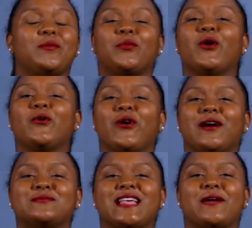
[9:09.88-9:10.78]

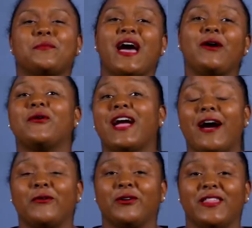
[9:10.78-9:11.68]
programs like Power
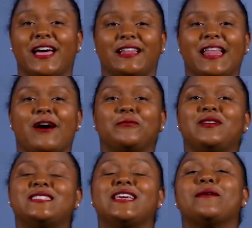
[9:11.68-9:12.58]
Hour that allowed me
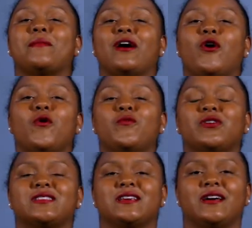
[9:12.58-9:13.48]
to get my
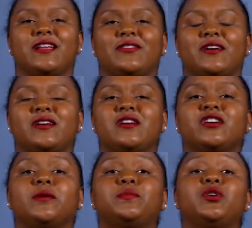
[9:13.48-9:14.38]
homework done, and the
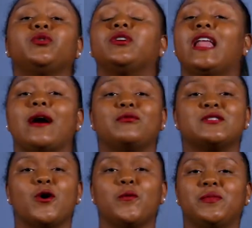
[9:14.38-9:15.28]
computer lab was
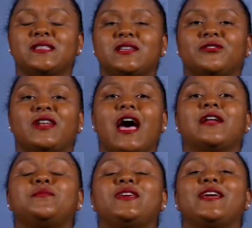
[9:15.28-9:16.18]
open till 9
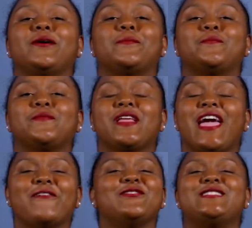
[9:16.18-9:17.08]
p.m.
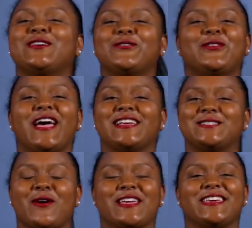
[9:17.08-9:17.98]
every single night so
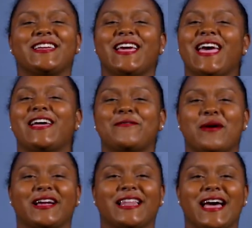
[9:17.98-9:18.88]
I can get ahead in
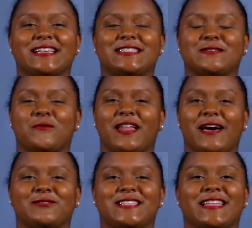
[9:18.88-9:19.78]
my classes while I
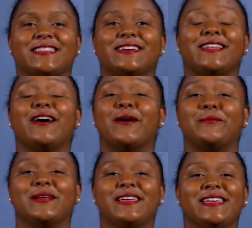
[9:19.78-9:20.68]
was at the
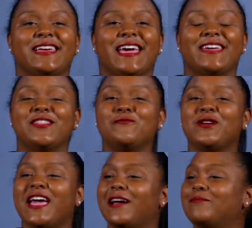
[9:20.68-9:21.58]
club. And then we
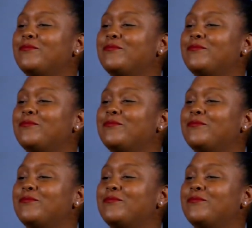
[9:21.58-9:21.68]
had